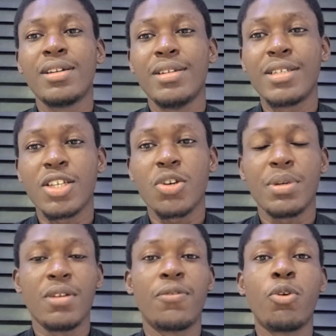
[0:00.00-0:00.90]
they set
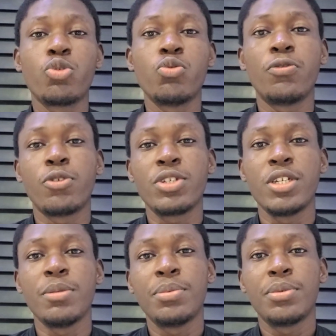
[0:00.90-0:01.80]
up in a 4-2-4
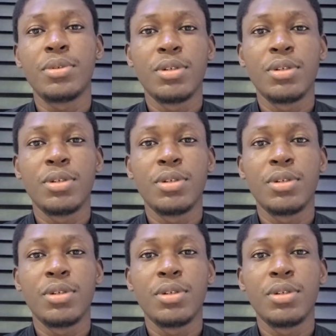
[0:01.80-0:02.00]
shape,